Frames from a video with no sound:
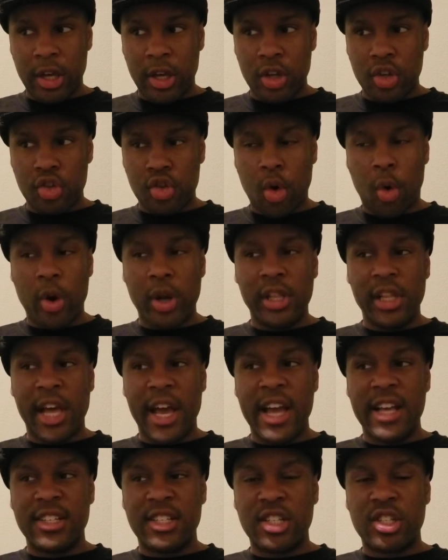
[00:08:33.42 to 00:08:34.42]
Tory
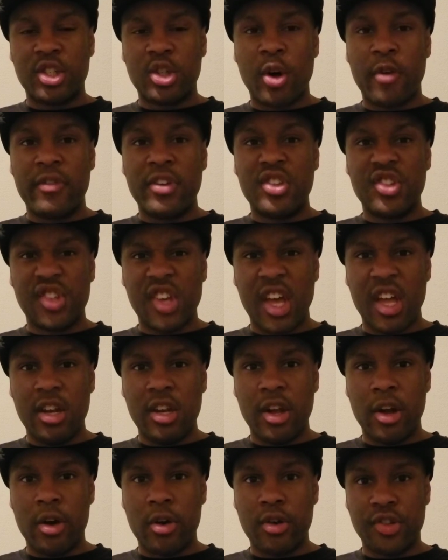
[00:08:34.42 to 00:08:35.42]
Lanez is serving 10
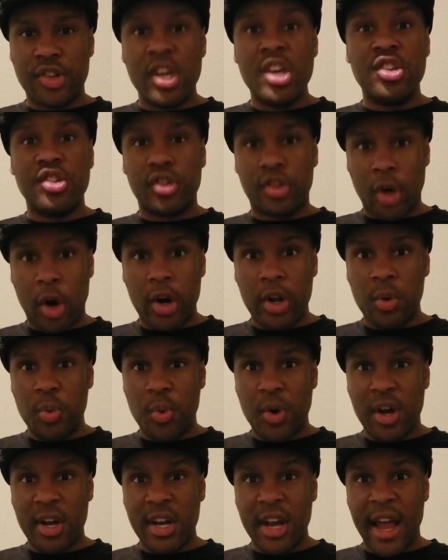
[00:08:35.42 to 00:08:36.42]
years. He's
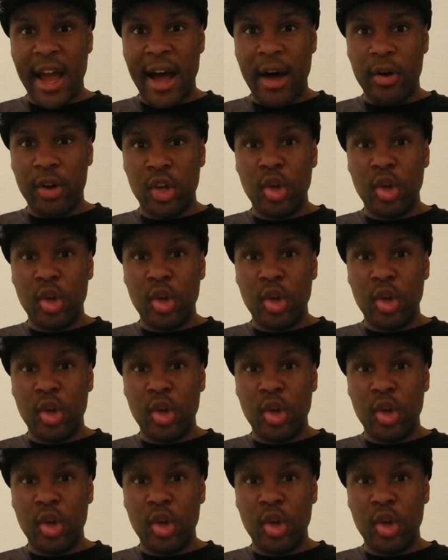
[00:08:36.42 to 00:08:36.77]
31 now.